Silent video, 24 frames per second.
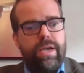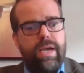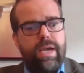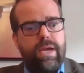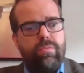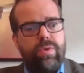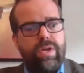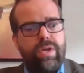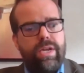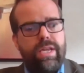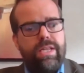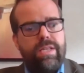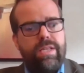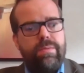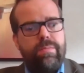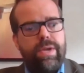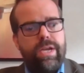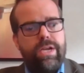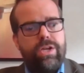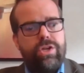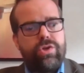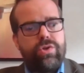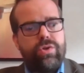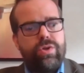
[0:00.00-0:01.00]
And we need to
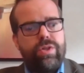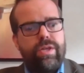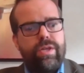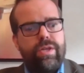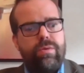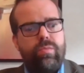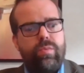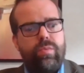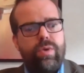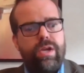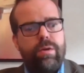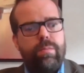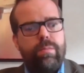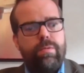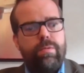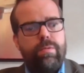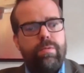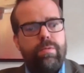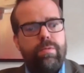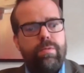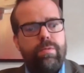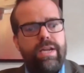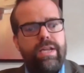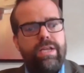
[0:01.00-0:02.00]
make sure that we are
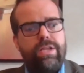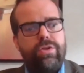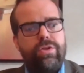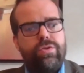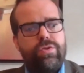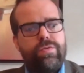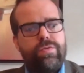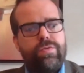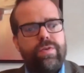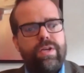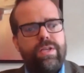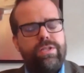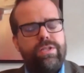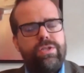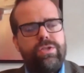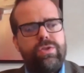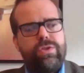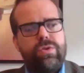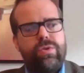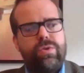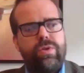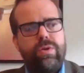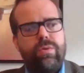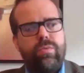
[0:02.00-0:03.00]
providing those funds
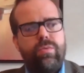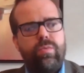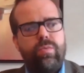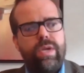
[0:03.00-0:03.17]
so that